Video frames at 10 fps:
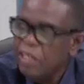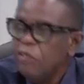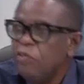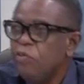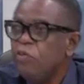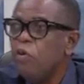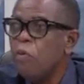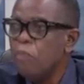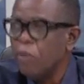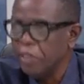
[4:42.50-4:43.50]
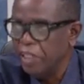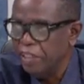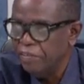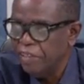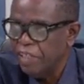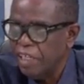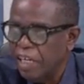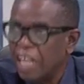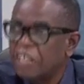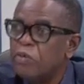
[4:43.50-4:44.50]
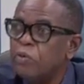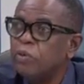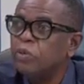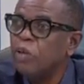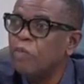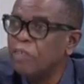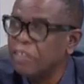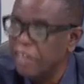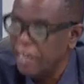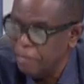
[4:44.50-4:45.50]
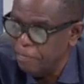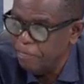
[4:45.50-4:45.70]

nobody accused of a crime